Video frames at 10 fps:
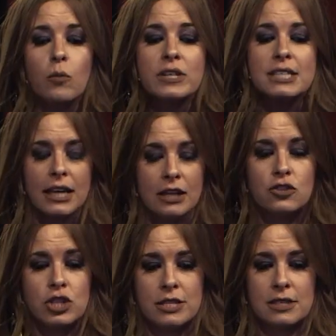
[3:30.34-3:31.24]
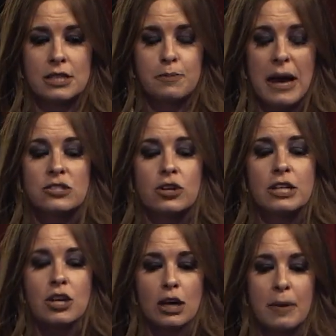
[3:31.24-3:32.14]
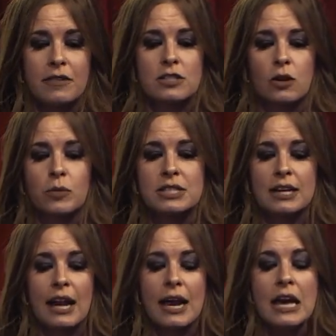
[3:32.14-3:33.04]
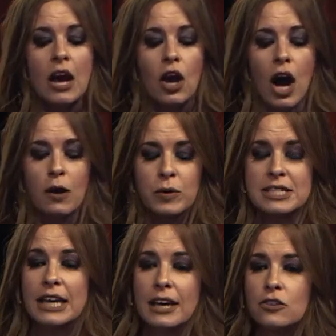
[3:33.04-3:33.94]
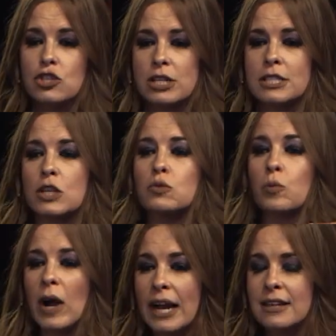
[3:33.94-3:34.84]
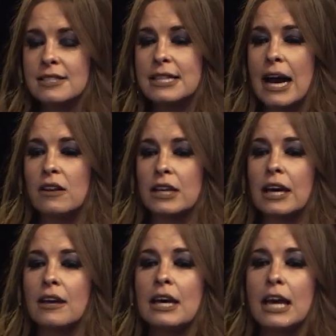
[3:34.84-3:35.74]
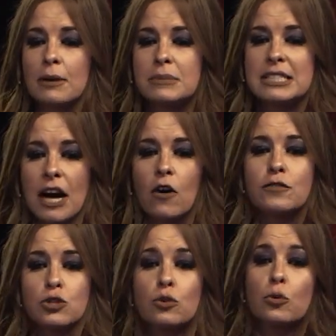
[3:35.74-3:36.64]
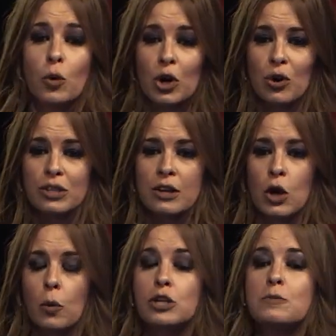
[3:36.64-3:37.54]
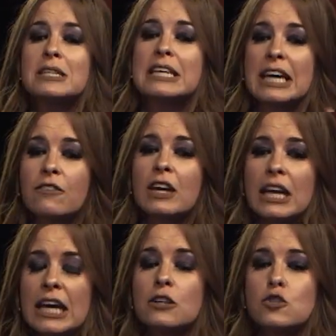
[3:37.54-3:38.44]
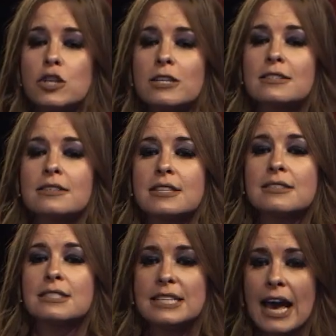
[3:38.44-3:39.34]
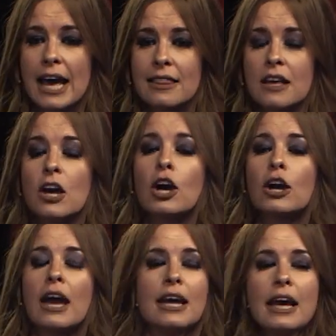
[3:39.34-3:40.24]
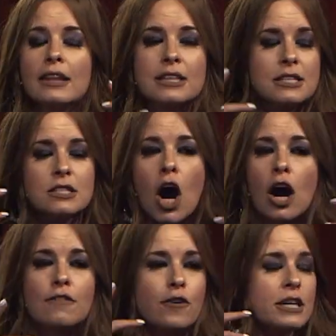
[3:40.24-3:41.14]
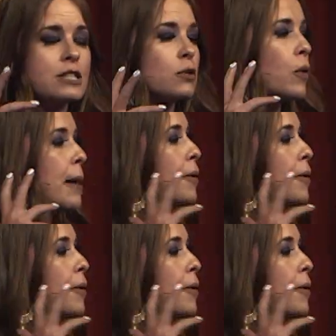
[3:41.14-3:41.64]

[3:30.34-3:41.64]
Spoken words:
was in Jesus. Pastor Dean talked about this on Wednesday night. God was in Jesus reconciling himself to the world, which means even in Jesus's death, and this is hard for us to wrap